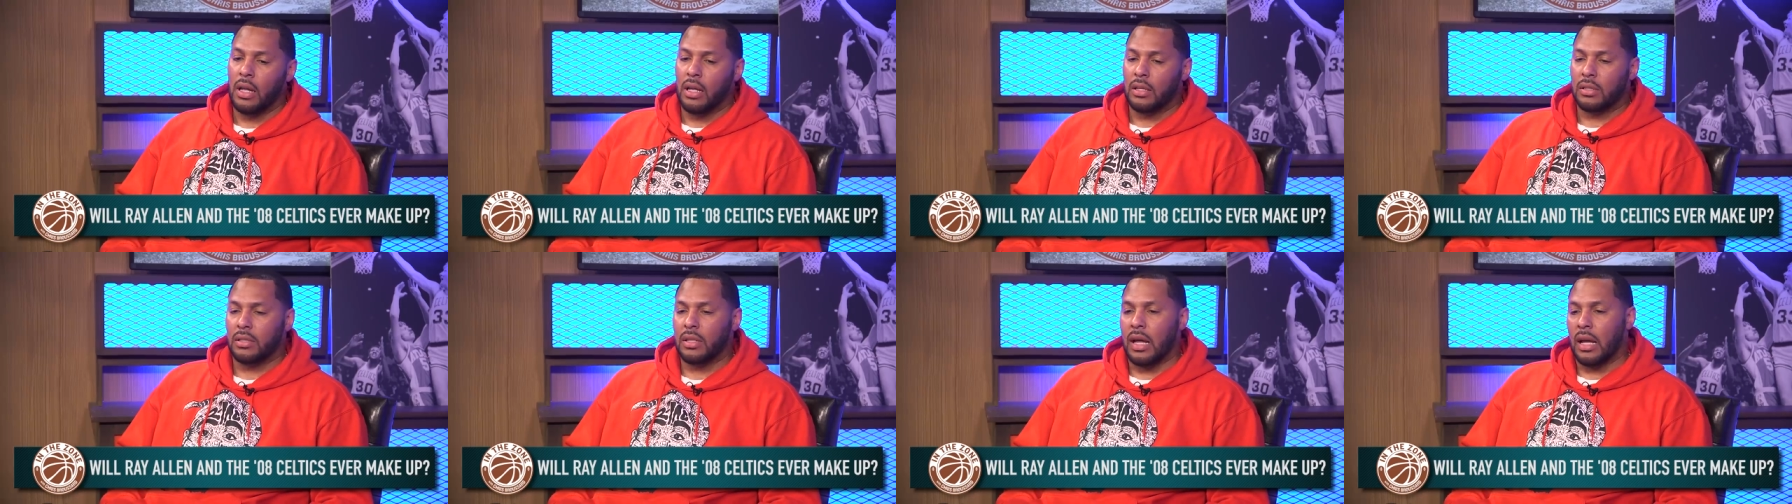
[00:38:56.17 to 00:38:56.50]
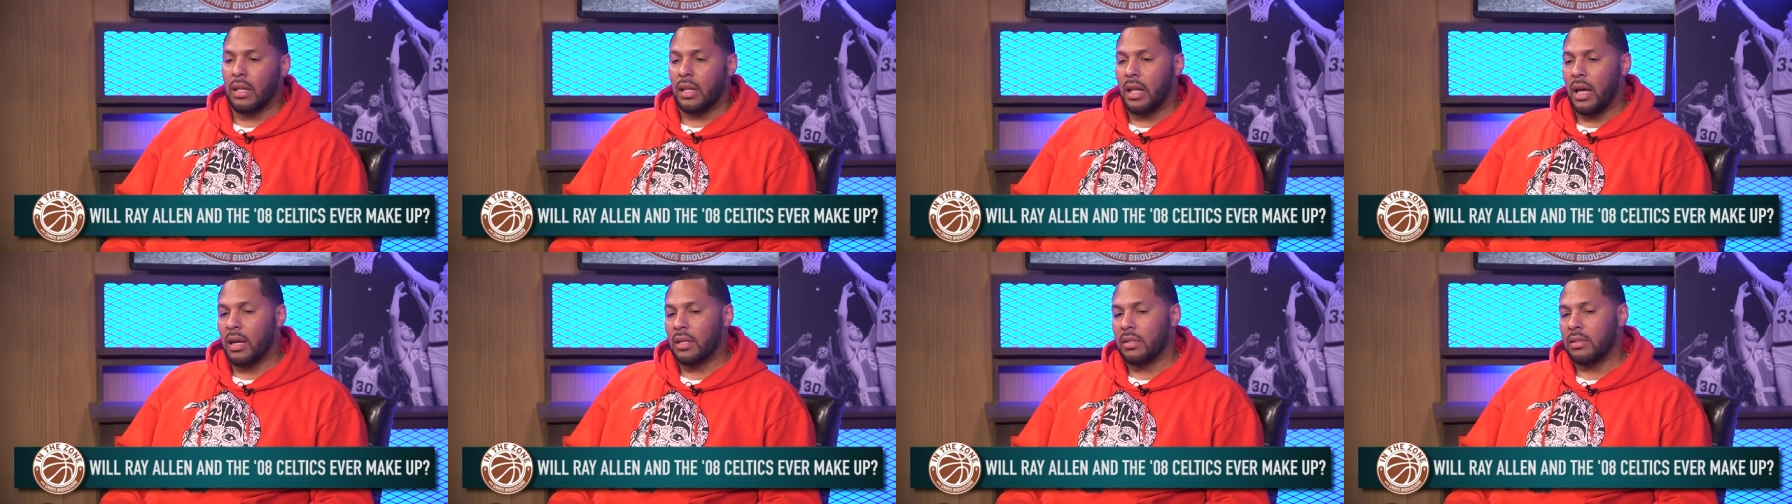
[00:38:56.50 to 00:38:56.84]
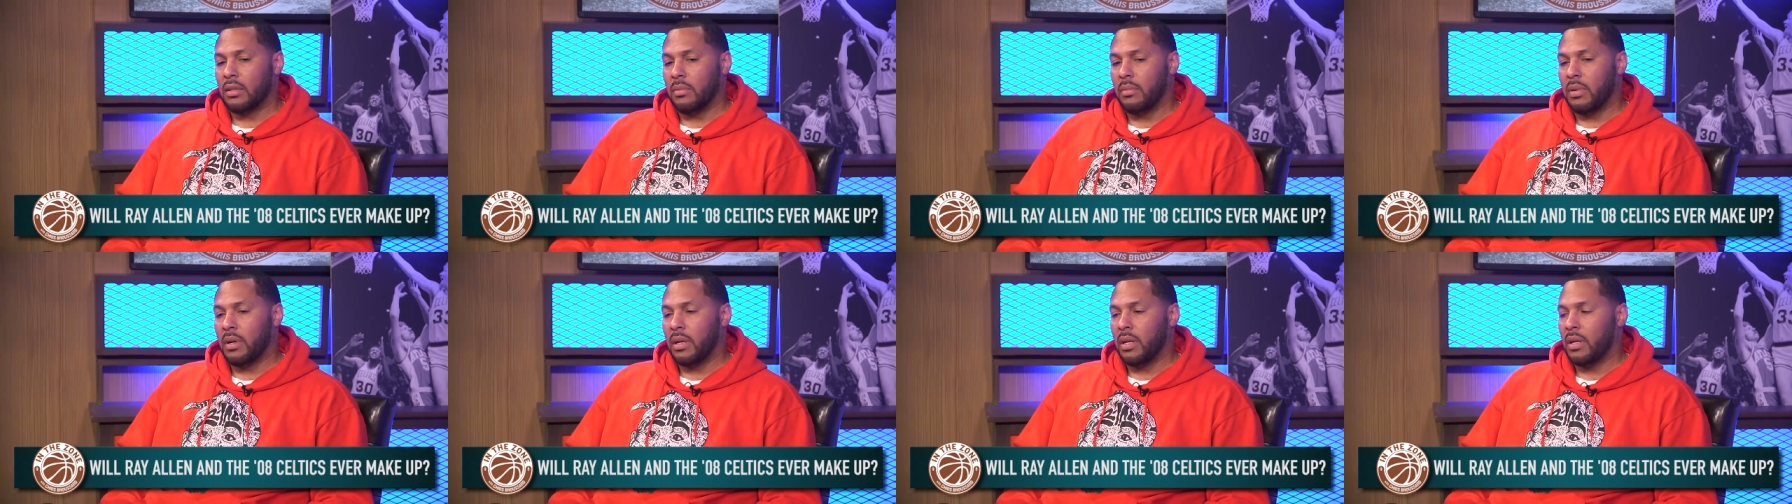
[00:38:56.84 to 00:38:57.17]
It's not like
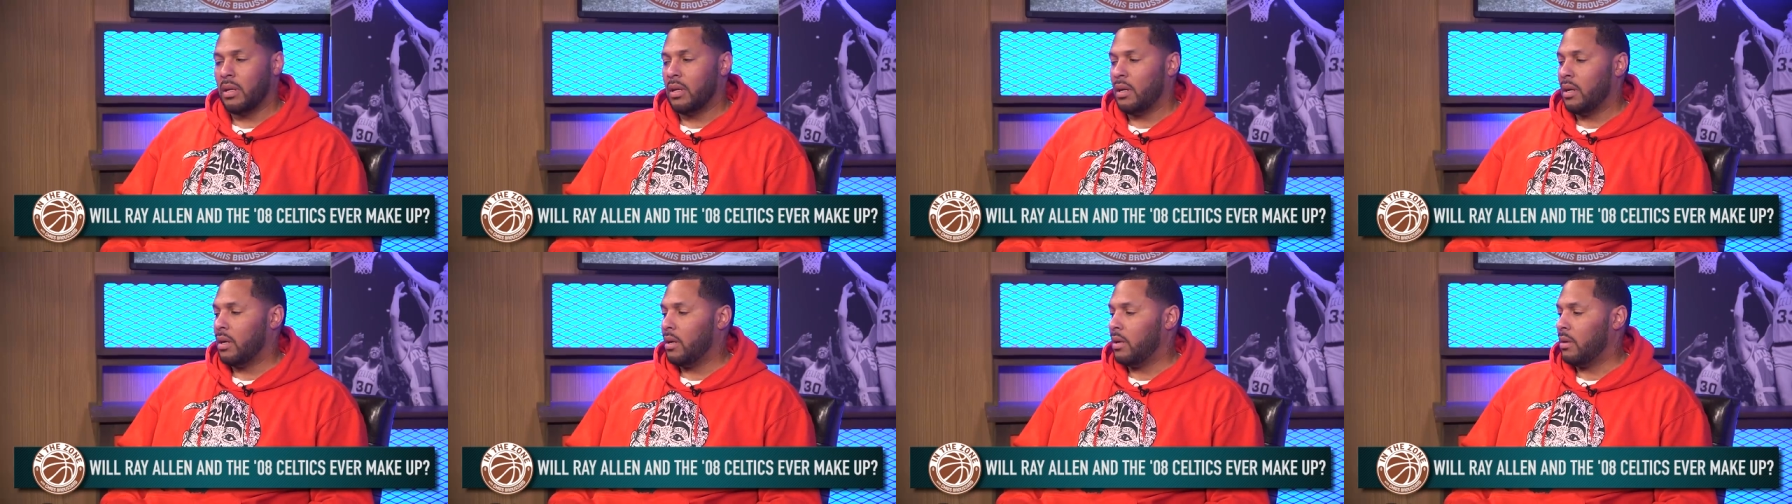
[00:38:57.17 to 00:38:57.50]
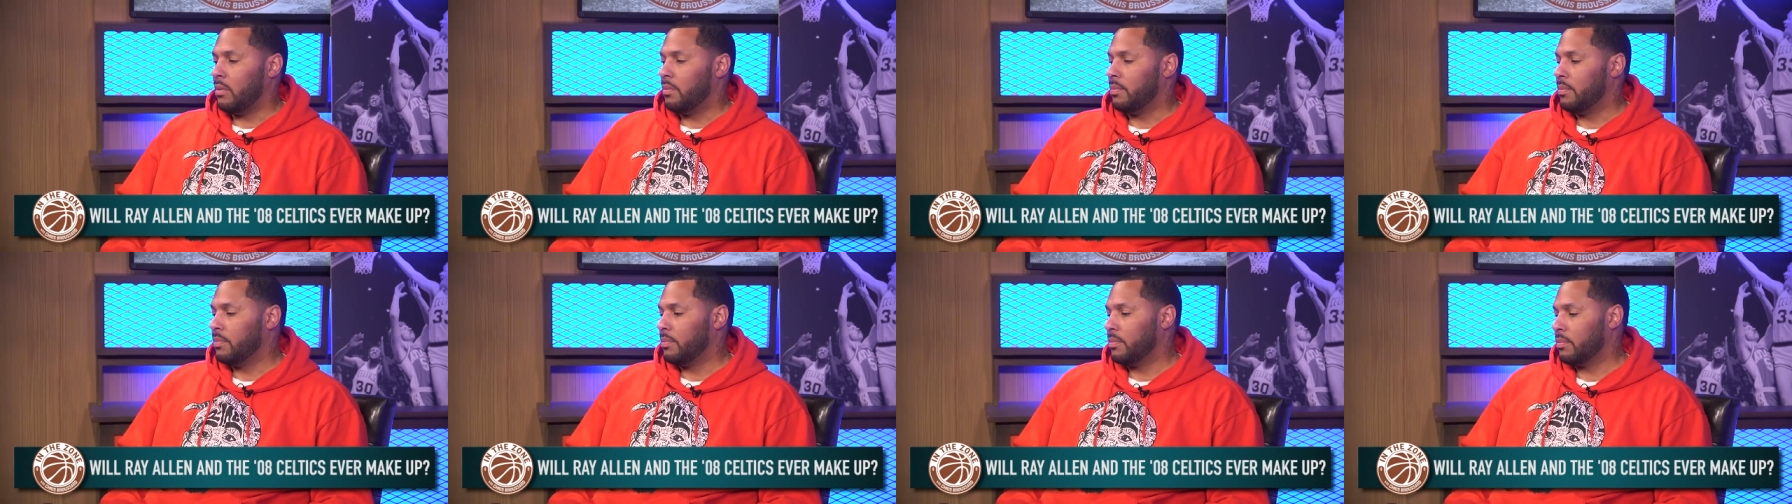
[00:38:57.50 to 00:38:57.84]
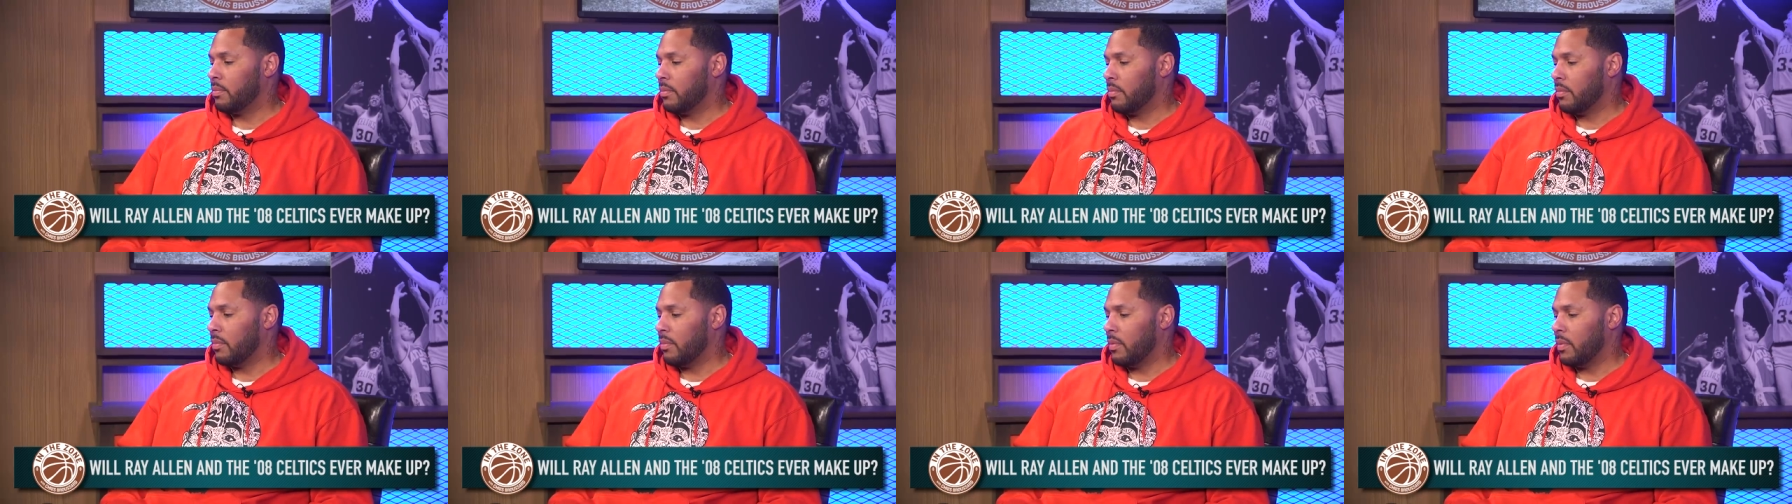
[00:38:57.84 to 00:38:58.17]
somebody, uh,
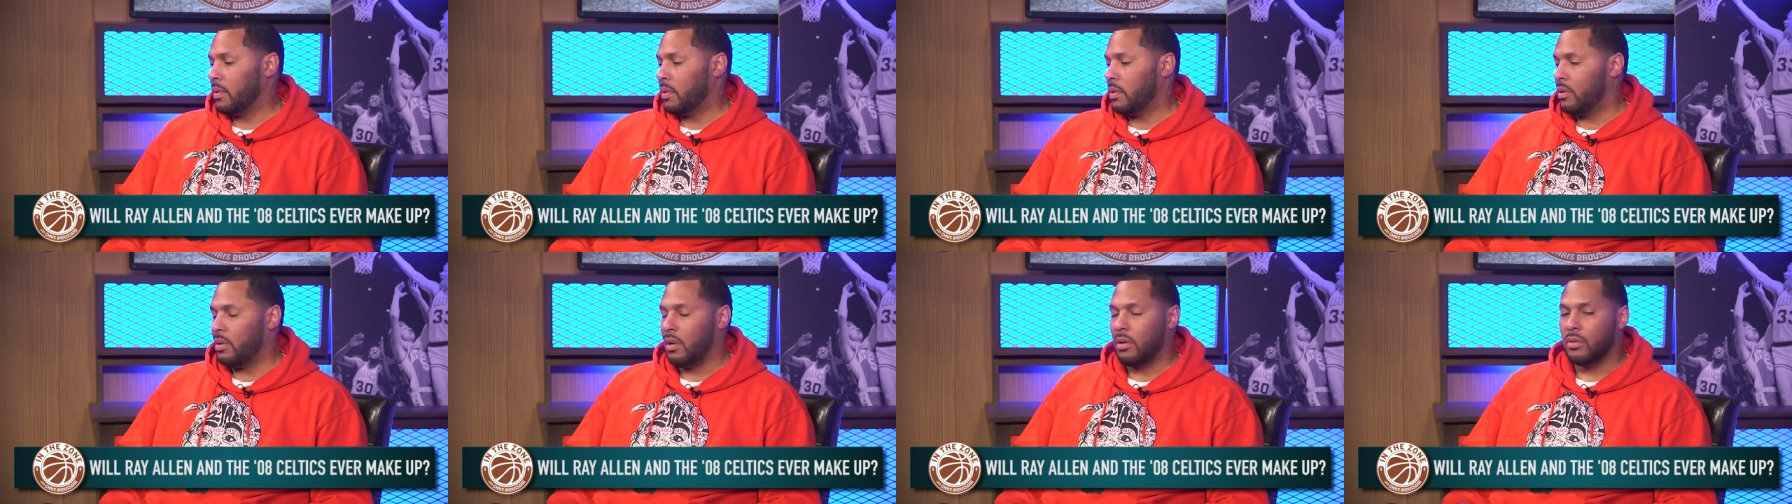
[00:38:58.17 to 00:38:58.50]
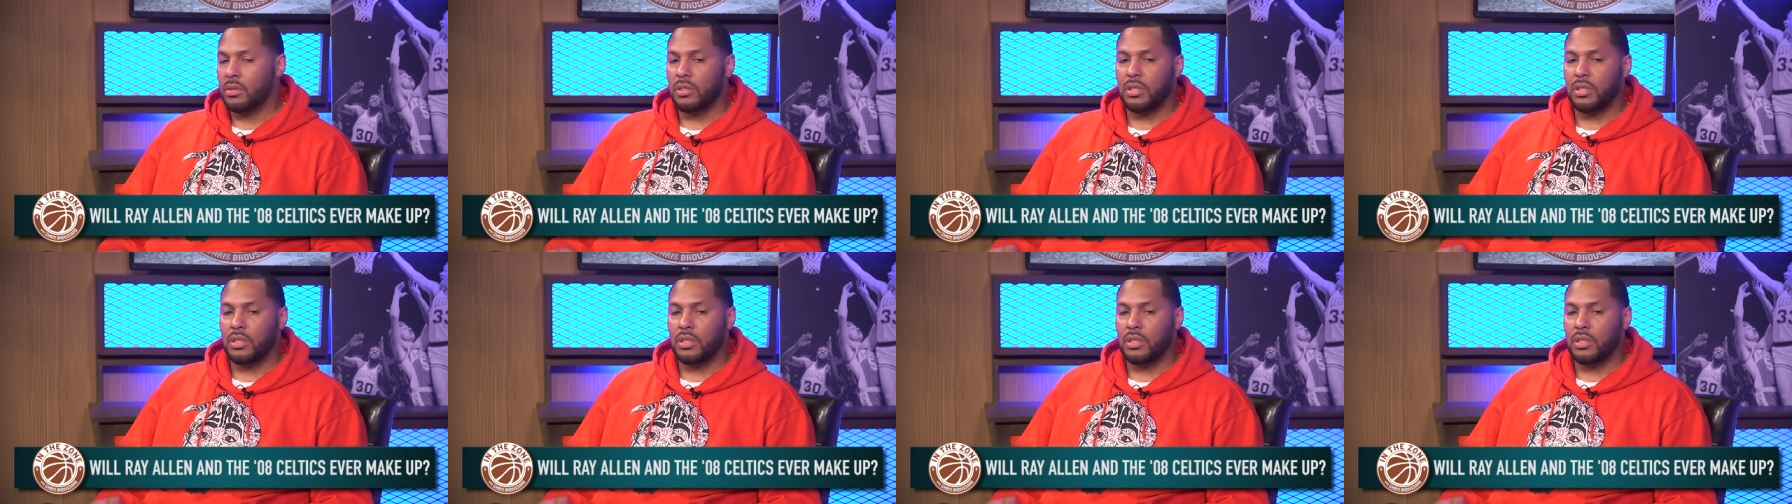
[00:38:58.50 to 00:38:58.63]
you know,